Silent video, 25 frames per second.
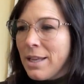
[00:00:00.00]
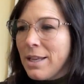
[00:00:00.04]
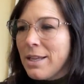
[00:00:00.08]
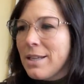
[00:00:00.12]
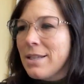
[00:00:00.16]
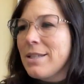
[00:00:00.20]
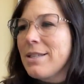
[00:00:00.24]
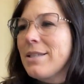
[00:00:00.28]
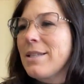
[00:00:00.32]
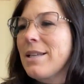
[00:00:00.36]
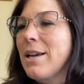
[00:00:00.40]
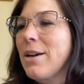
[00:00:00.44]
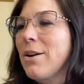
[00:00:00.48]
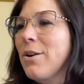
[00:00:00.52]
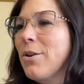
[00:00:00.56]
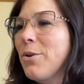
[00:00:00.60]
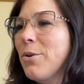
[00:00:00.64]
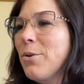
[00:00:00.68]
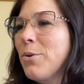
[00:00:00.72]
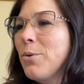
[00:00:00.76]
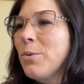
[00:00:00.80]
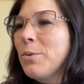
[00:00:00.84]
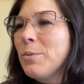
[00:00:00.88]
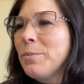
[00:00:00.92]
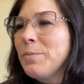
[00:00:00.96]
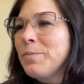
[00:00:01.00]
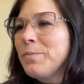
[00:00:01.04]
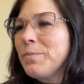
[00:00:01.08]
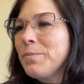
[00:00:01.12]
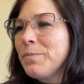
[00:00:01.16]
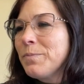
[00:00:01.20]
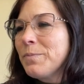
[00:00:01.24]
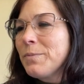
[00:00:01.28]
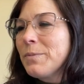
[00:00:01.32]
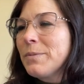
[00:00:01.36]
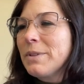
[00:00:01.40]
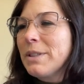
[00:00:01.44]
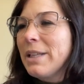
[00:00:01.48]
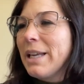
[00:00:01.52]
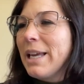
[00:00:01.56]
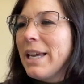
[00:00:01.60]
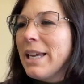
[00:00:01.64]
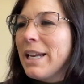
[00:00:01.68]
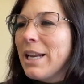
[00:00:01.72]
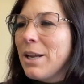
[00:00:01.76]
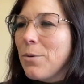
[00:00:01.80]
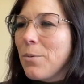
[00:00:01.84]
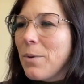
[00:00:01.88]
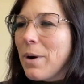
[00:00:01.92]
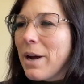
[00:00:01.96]
So
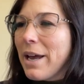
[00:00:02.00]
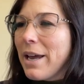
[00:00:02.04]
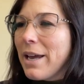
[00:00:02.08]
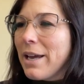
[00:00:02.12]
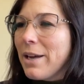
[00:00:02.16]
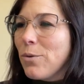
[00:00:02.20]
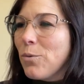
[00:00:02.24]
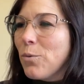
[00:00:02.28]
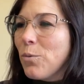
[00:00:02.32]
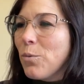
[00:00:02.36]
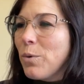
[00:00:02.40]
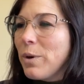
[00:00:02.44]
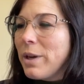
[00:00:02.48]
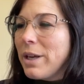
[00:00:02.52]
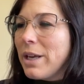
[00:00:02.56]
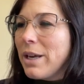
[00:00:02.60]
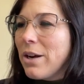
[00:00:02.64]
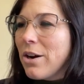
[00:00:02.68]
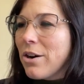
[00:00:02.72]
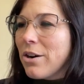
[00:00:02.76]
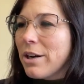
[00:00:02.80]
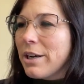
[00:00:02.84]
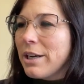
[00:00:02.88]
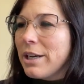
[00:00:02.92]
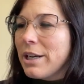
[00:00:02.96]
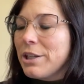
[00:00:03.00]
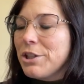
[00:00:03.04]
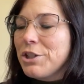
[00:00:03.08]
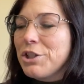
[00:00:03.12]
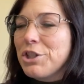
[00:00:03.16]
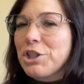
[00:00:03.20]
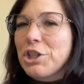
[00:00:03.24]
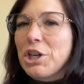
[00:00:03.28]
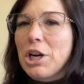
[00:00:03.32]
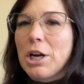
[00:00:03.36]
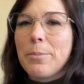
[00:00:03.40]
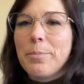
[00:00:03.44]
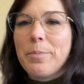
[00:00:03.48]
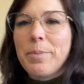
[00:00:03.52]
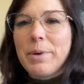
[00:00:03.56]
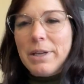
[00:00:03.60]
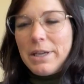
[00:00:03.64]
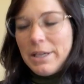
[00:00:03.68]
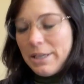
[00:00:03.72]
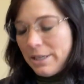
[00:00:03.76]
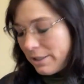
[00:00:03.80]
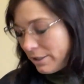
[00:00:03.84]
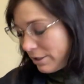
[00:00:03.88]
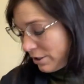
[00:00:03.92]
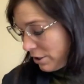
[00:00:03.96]
anyway, we are going to jump
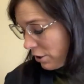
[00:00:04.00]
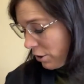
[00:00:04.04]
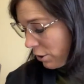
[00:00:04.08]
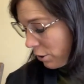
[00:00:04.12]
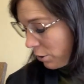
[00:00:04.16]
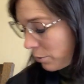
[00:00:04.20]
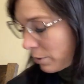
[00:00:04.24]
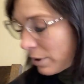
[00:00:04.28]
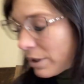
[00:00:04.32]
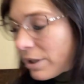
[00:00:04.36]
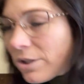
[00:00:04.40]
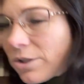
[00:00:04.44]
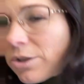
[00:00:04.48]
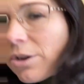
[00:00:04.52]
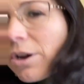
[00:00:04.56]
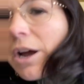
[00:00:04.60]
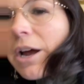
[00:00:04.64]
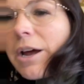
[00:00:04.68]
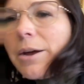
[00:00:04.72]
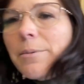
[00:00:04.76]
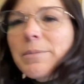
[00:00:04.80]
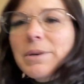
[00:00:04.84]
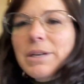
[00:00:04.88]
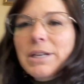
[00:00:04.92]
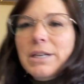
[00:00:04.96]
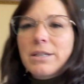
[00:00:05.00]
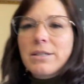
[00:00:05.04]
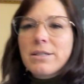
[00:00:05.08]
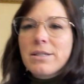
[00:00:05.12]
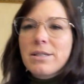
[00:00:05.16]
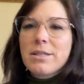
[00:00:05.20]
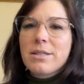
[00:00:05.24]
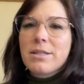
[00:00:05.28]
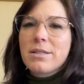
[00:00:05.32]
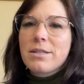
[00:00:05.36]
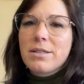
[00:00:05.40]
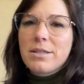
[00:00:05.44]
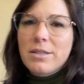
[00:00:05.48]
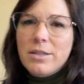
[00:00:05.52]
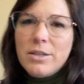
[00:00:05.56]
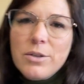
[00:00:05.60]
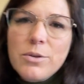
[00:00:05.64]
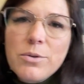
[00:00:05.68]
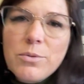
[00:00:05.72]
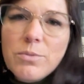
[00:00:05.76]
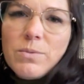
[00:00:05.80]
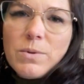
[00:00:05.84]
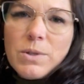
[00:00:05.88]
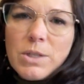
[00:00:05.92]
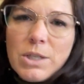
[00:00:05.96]
into it. So I'm going to
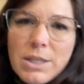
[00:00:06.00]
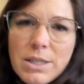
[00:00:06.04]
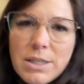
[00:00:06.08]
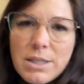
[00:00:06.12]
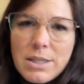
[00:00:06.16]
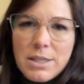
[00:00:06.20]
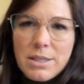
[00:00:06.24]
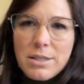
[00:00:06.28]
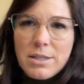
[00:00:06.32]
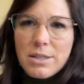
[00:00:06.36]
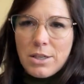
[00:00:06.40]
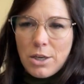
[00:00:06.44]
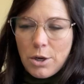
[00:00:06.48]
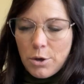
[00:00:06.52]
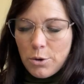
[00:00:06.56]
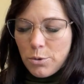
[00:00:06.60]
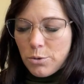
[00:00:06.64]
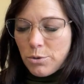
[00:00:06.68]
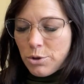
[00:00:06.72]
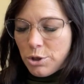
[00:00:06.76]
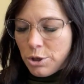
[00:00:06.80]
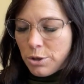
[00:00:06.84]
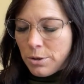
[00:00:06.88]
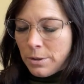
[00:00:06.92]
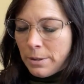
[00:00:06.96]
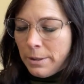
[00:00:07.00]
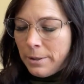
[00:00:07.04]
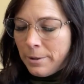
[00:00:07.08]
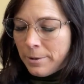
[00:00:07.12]
scoot just a skosh.